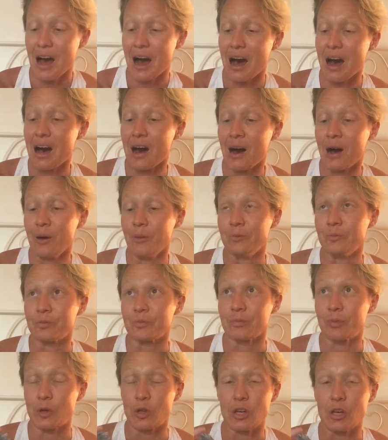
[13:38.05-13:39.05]

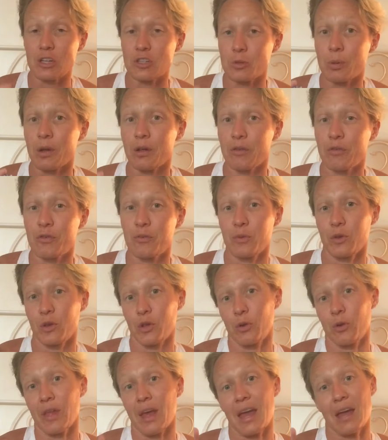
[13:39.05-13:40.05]
But you guys are probably familiar
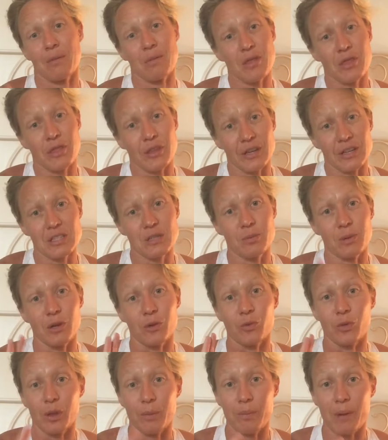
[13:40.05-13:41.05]
with amethyst being
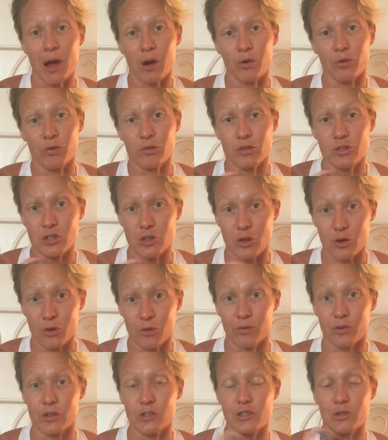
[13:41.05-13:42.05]
a really powerful stone
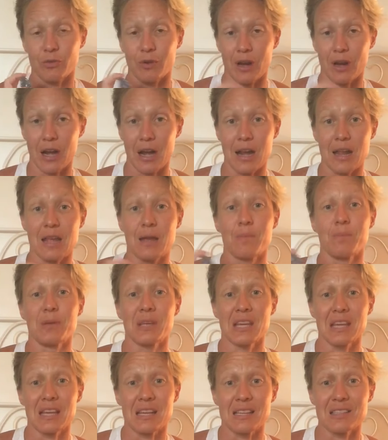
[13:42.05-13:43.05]
for serenity and
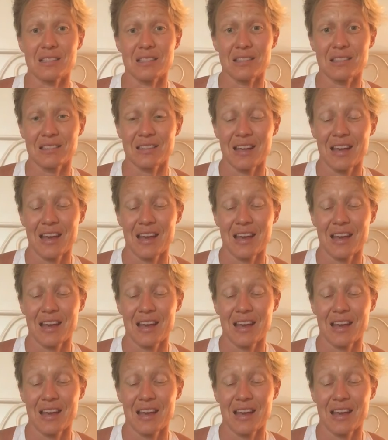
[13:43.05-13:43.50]
peace.